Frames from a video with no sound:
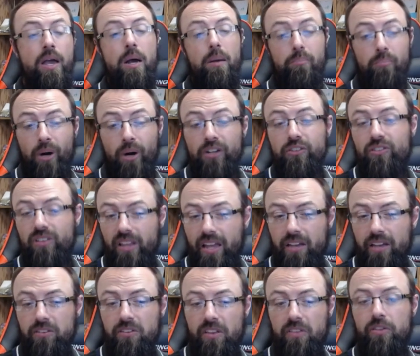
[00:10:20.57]
much
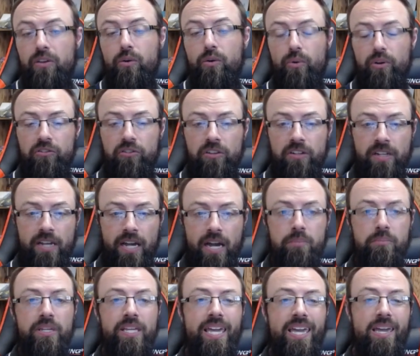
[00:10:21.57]
less that the Christian God
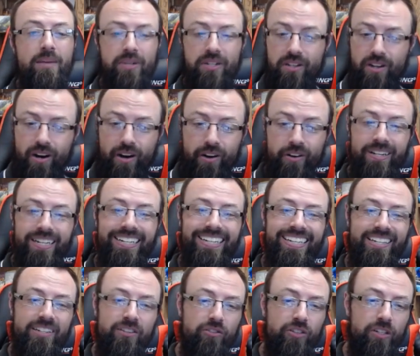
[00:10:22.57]
became incarnate
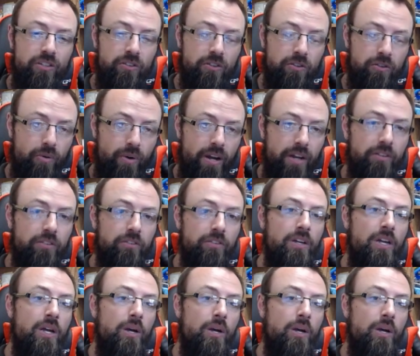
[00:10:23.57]
in Jesus Christ,